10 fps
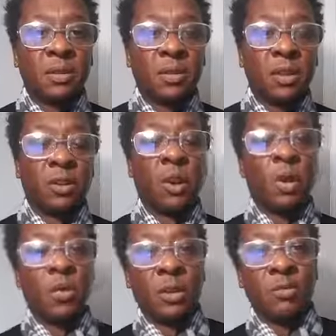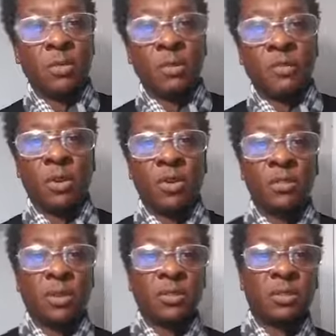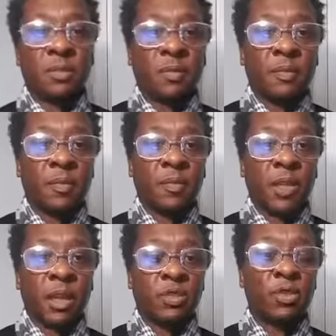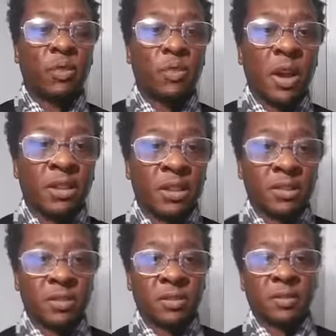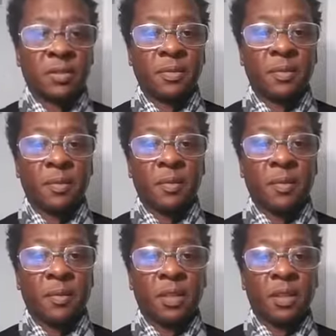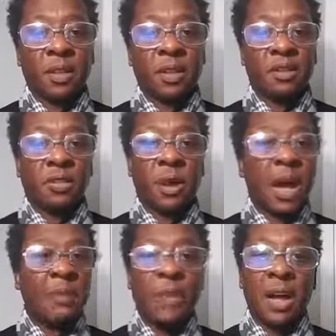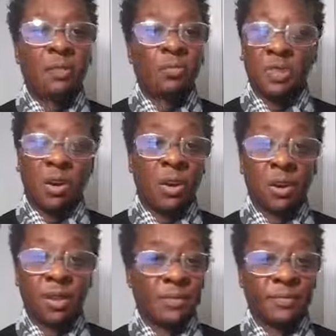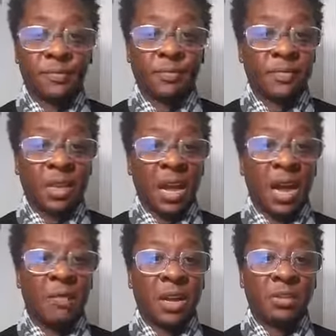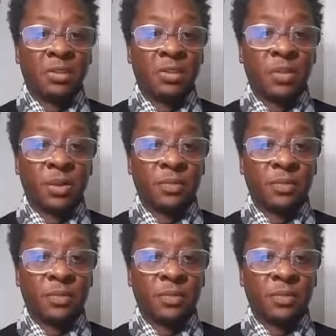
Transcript: along with being referred to as super predators. So I'm not retarded. I'm not stupid.